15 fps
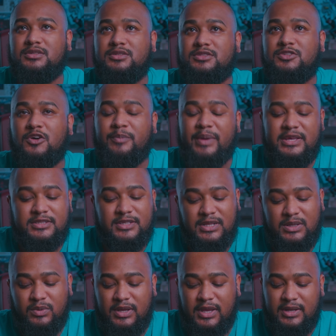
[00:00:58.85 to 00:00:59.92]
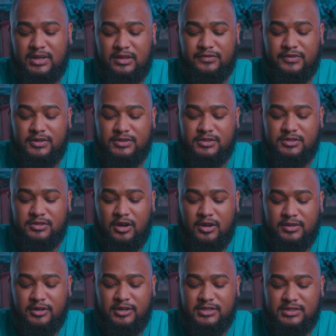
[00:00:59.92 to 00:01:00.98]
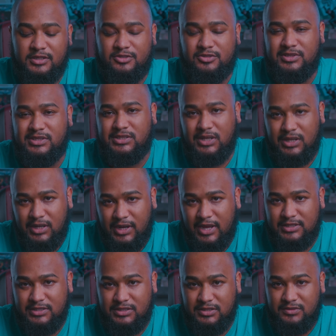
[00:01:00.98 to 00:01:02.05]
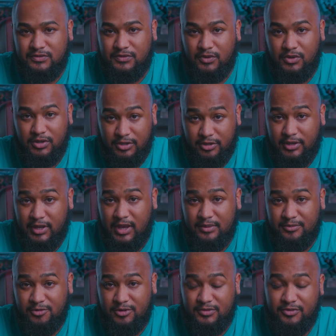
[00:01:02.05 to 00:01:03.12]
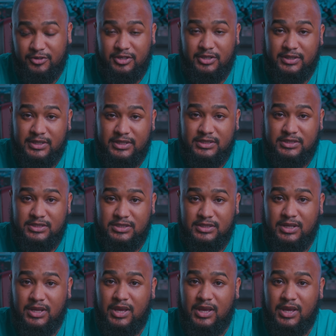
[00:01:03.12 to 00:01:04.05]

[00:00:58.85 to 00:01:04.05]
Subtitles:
So basically what ND filters are, they're essentially sunglasses for your camera, for your lens.